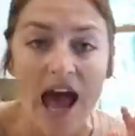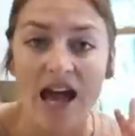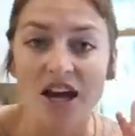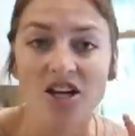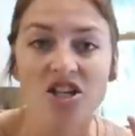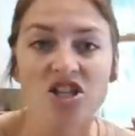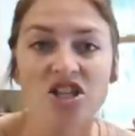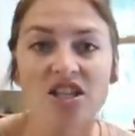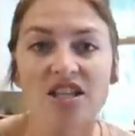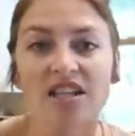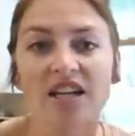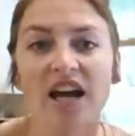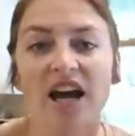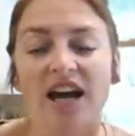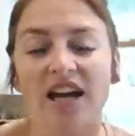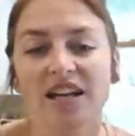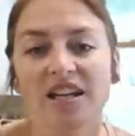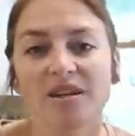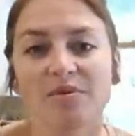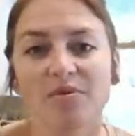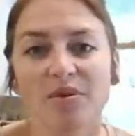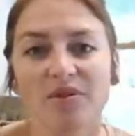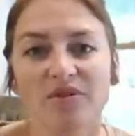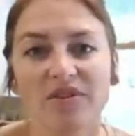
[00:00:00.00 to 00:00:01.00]
Actually,
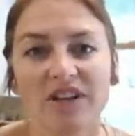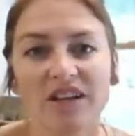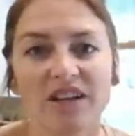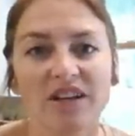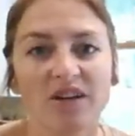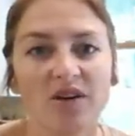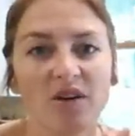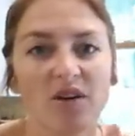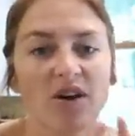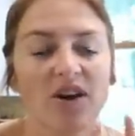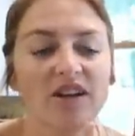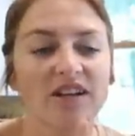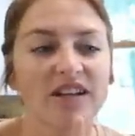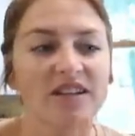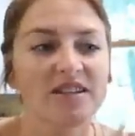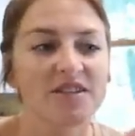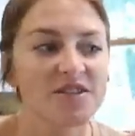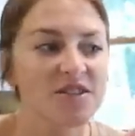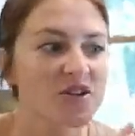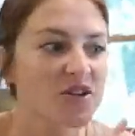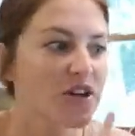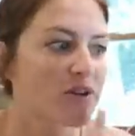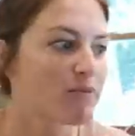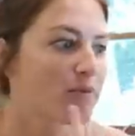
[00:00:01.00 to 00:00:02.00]
Heidi Marie on
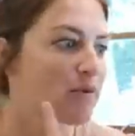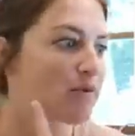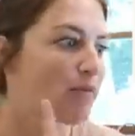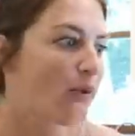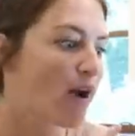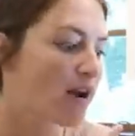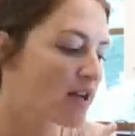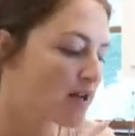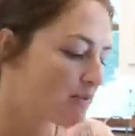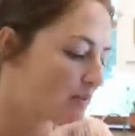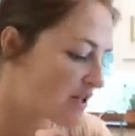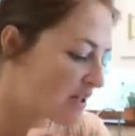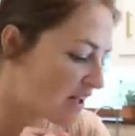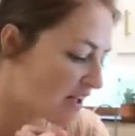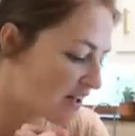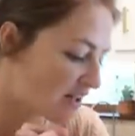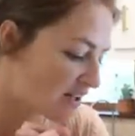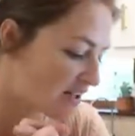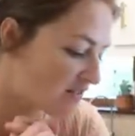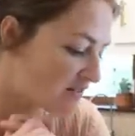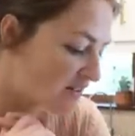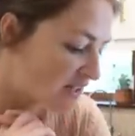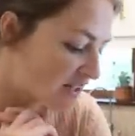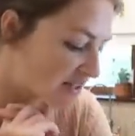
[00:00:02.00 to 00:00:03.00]
Instagram reminded me that
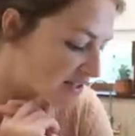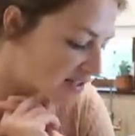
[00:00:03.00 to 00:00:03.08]
it even